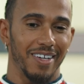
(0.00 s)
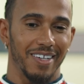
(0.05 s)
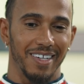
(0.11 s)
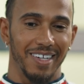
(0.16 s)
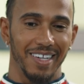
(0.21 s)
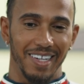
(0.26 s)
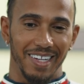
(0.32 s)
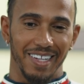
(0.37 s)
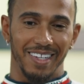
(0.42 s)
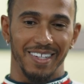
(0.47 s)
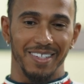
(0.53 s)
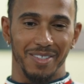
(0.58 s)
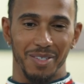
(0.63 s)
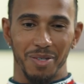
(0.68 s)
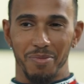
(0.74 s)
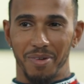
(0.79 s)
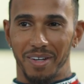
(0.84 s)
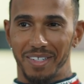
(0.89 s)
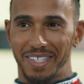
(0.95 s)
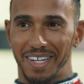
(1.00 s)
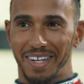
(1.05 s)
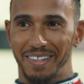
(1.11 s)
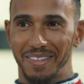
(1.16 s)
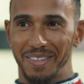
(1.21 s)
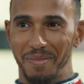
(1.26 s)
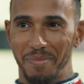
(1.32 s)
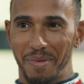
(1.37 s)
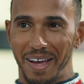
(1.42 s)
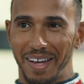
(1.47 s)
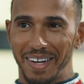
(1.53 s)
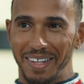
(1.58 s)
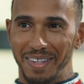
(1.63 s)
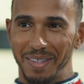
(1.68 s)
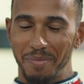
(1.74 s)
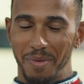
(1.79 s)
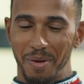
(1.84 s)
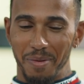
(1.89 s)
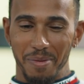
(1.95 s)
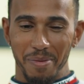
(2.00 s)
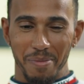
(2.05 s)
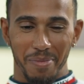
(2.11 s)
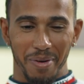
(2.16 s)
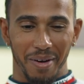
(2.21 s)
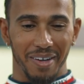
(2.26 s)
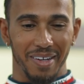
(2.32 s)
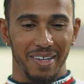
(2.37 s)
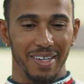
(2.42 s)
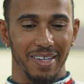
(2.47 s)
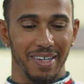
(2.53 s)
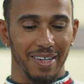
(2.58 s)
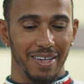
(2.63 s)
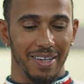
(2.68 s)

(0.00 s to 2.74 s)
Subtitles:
like let too much out of the bat at the moment. But